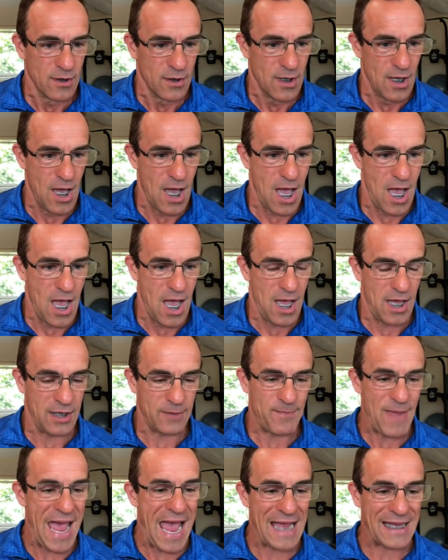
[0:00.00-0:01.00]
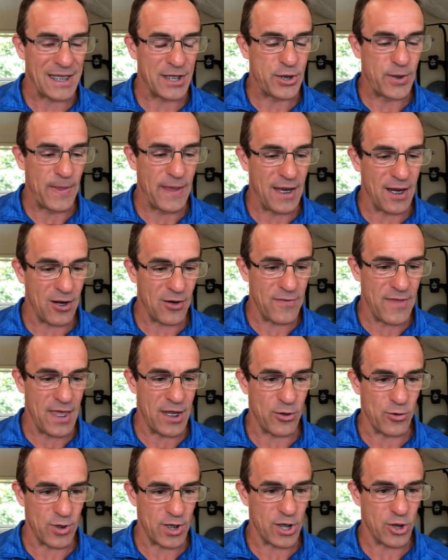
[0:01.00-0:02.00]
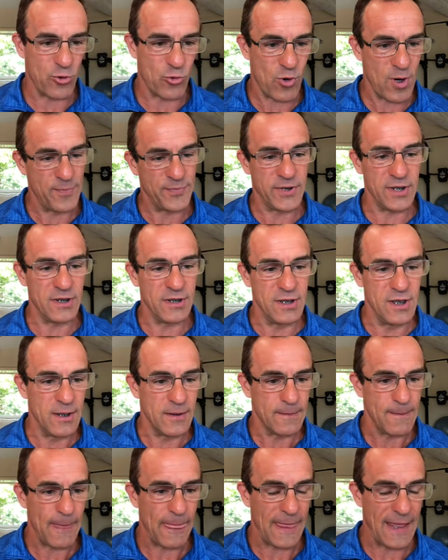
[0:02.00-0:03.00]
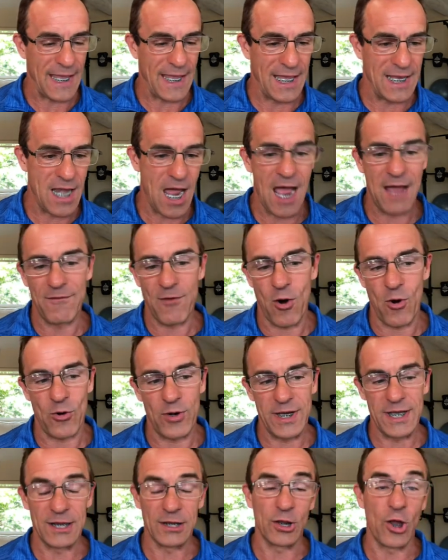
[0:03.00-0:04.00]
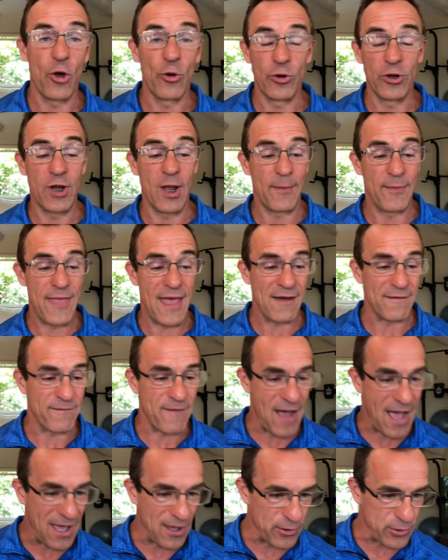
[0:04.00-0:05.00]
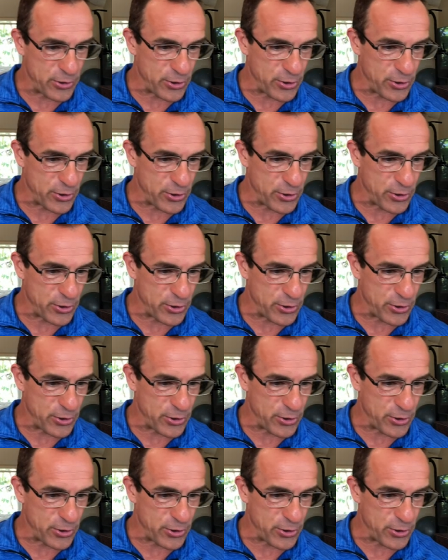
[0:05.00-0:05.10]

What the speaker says: packets there that are encrypted, and I've already loaded up that file.